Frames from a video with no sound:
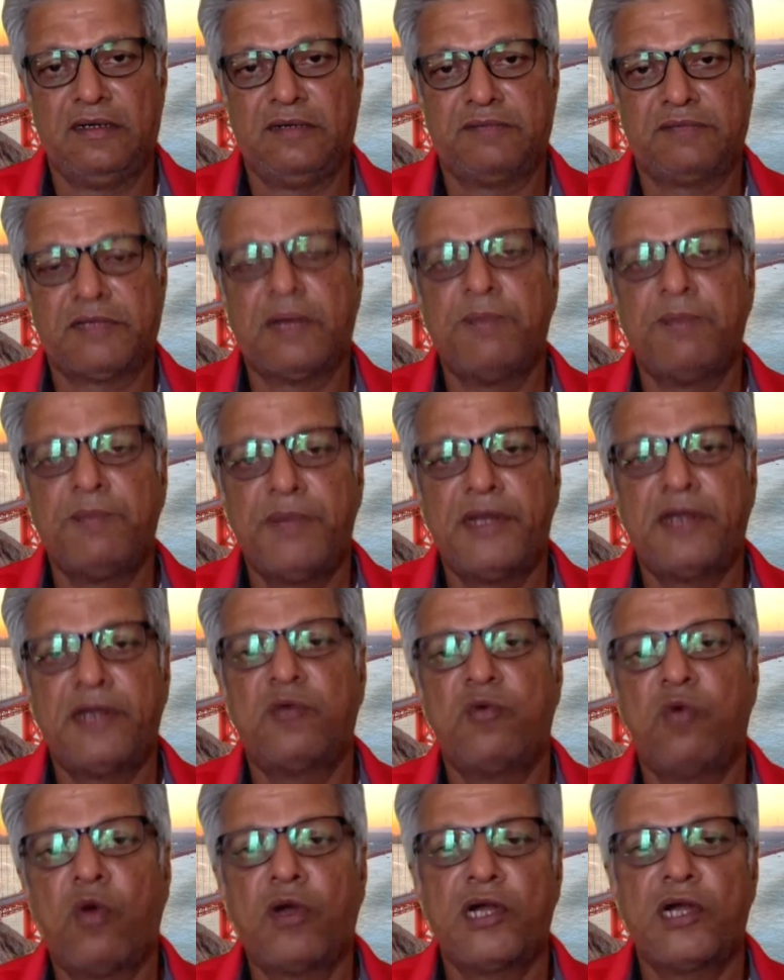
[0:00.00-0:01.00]
compared to
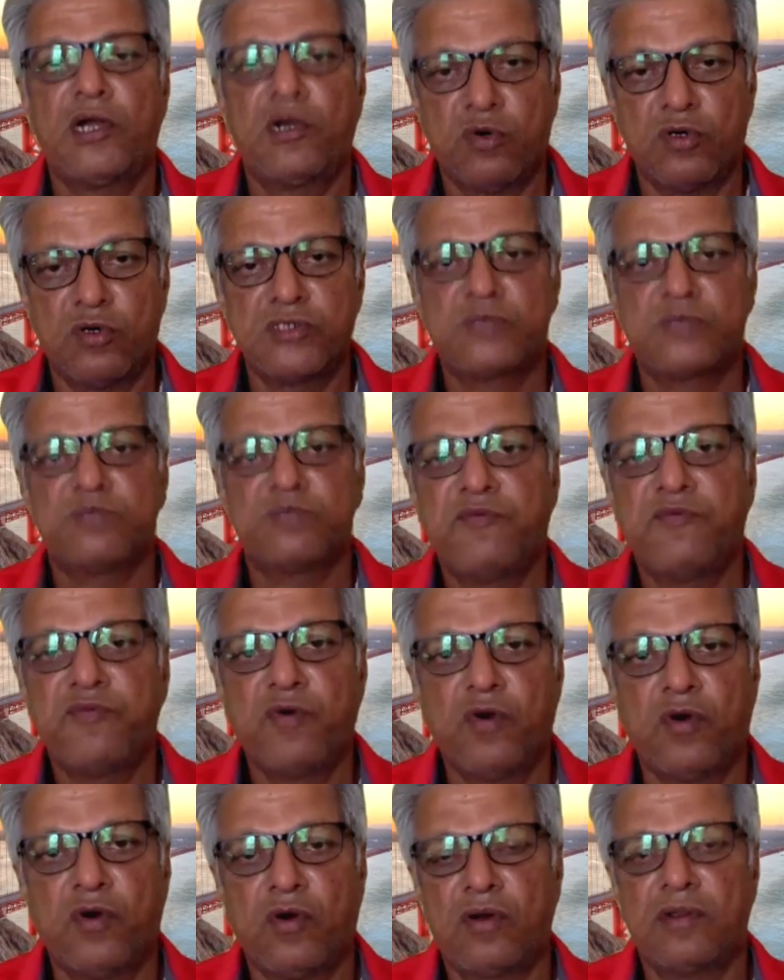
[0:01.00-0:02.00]
what it was
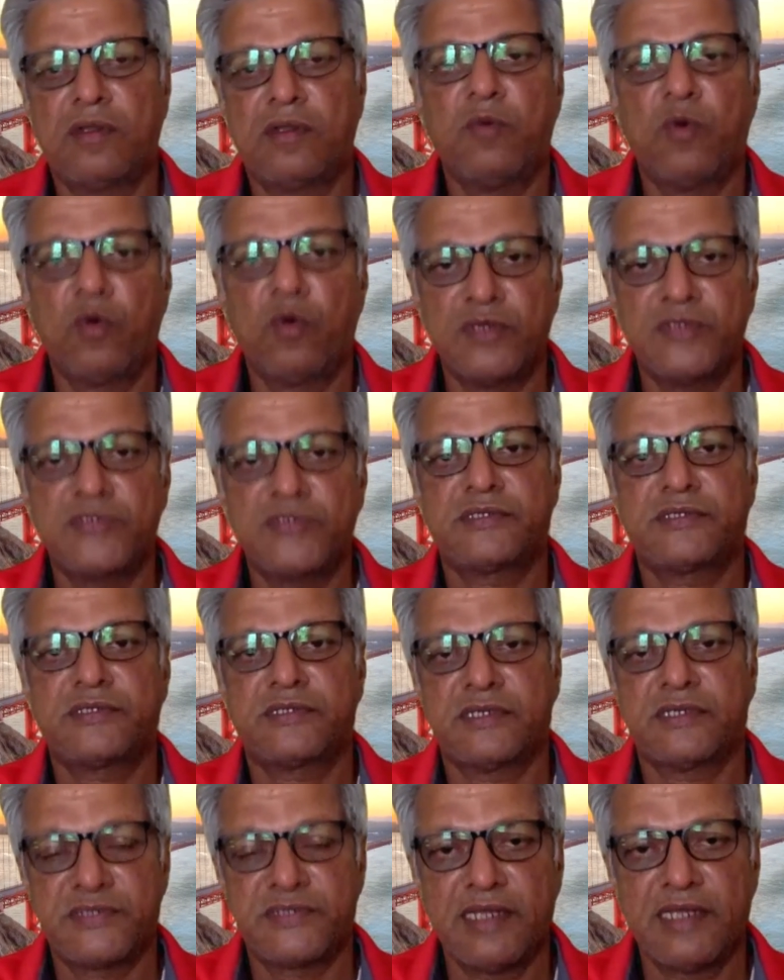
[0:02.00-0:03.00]
before the bowler
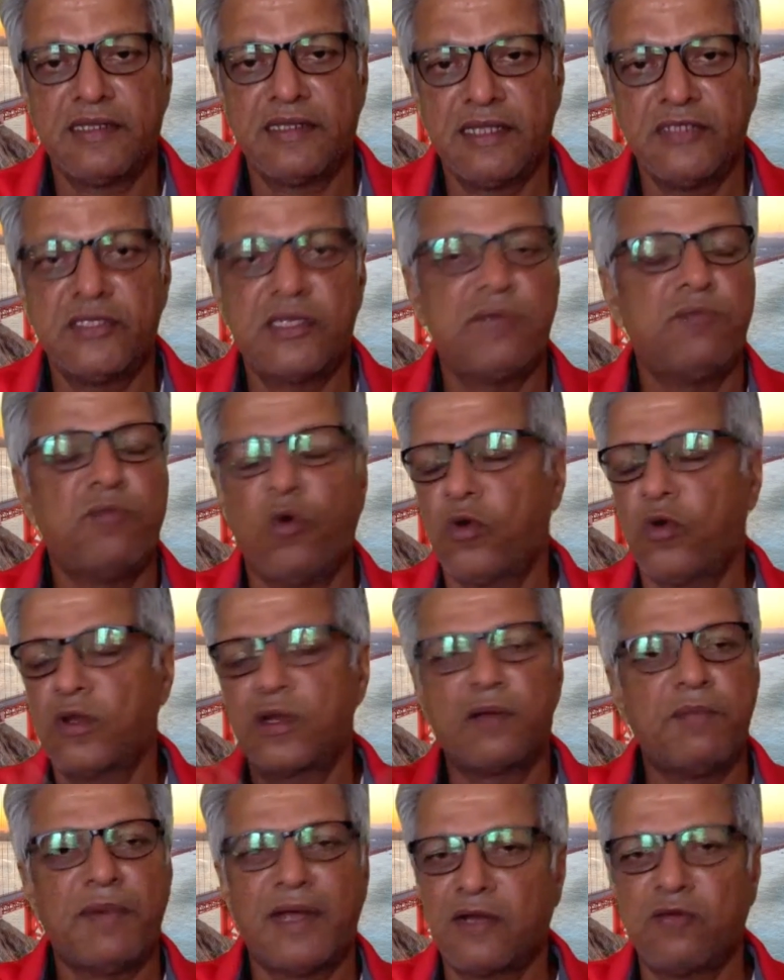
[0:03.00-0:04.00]
sustained the injury, bowler or
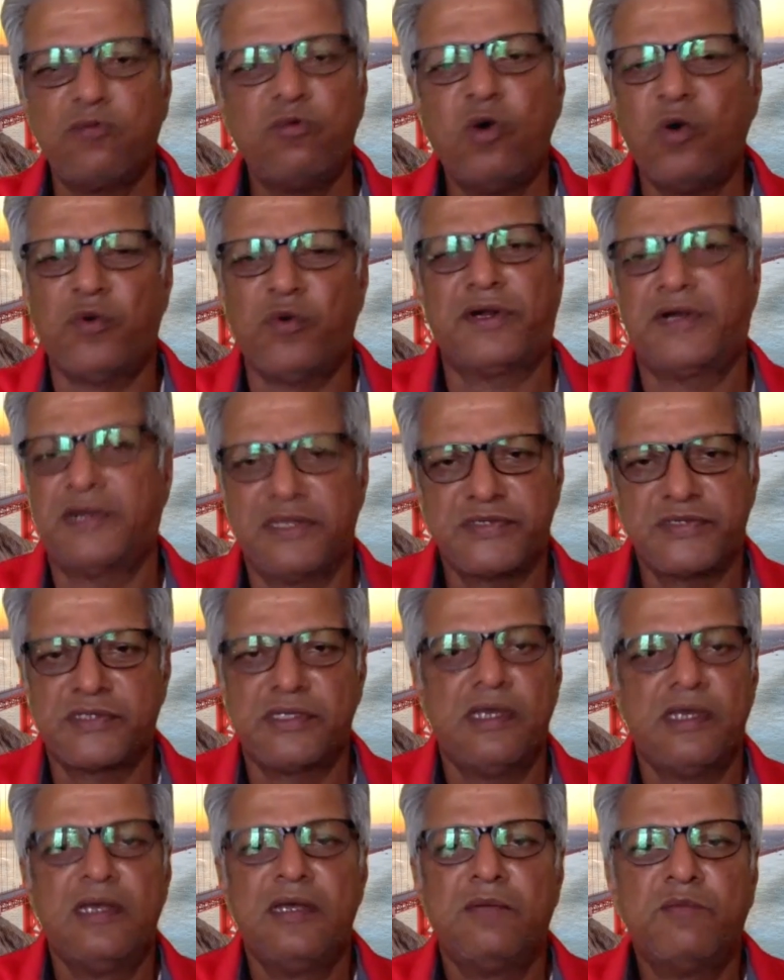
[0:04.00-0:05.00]
batter, whoever it is,
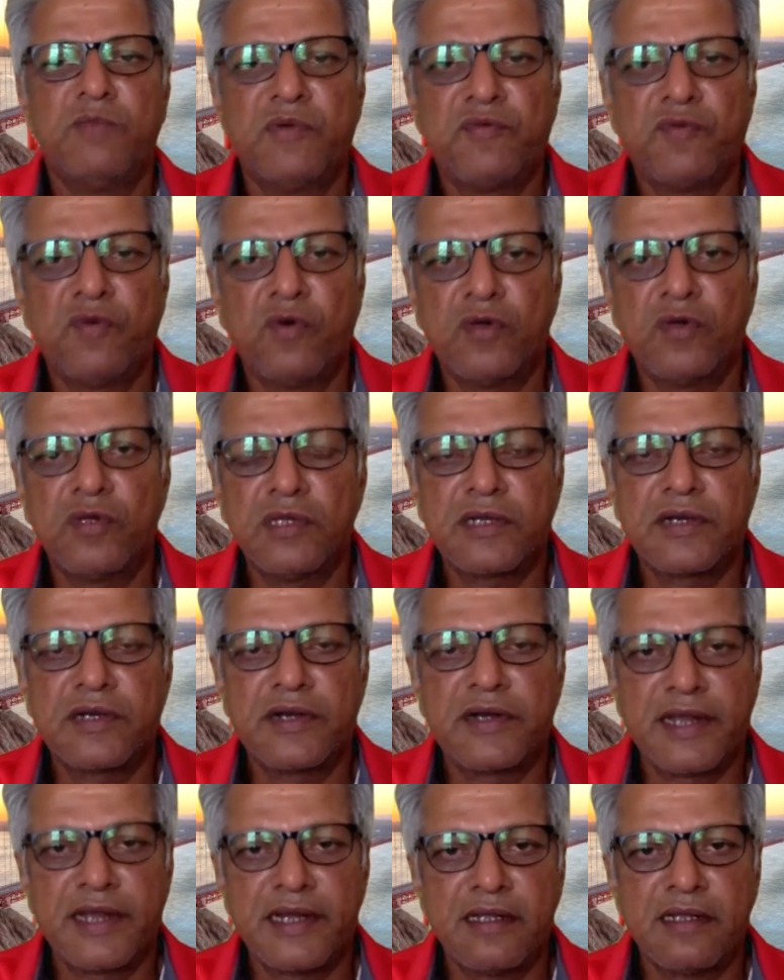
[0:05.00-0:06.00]
before the
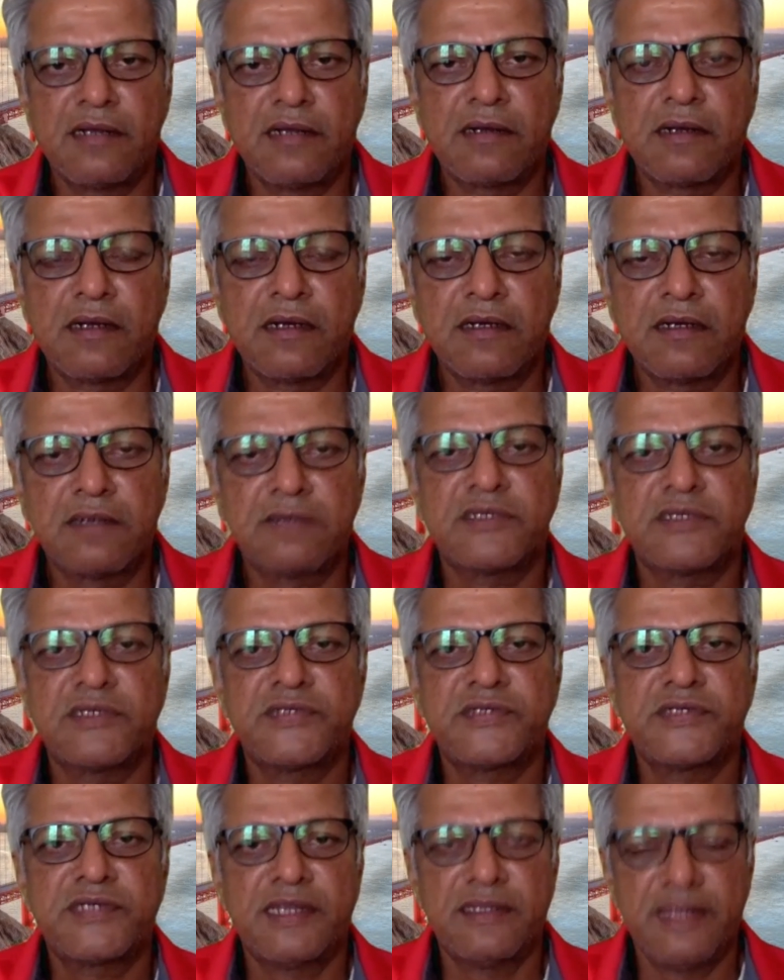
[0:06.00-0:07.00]
cricketer
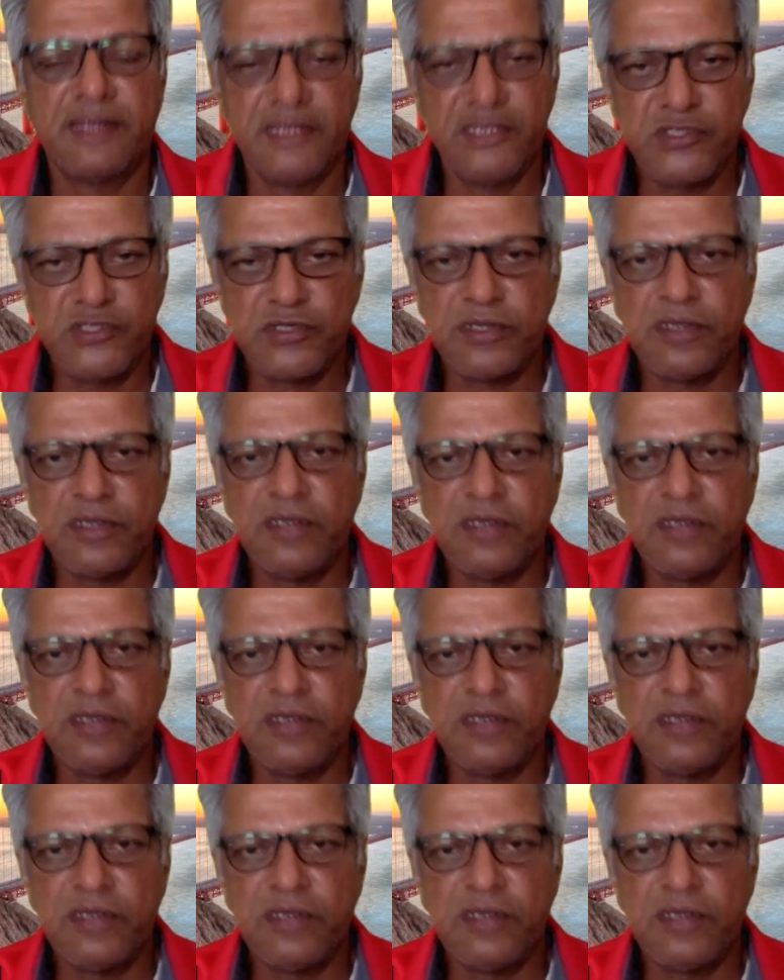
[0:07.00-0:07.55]
sustained the injury.